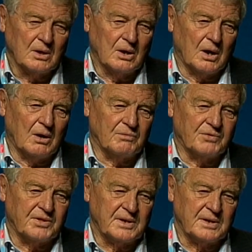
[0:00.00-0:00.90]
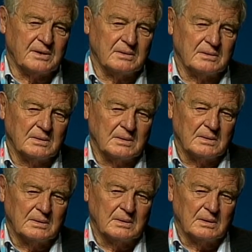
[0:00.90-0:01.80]
of
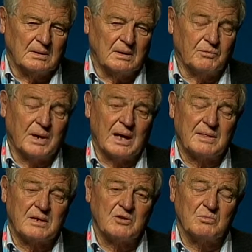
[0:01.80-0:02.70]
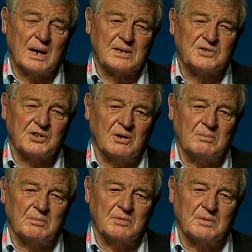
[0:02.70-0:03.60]
what I think you might
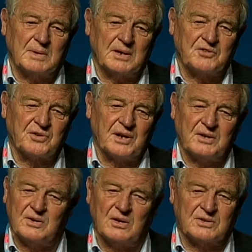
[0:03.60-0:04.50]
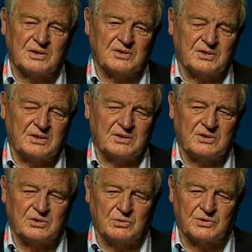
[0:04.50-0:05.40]
term the Mediterranean, not as the
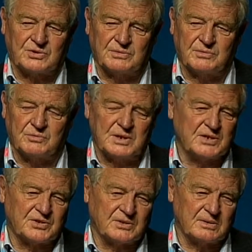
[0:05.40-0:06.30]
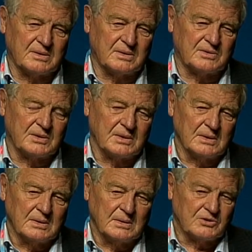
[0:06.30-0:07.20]
source of reason and
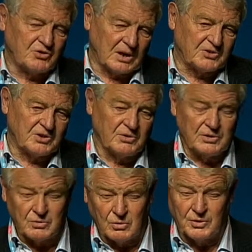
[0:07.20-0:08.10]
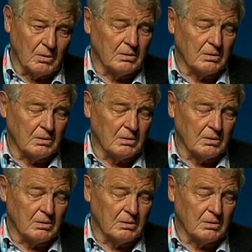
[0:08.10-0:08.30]
structure and order,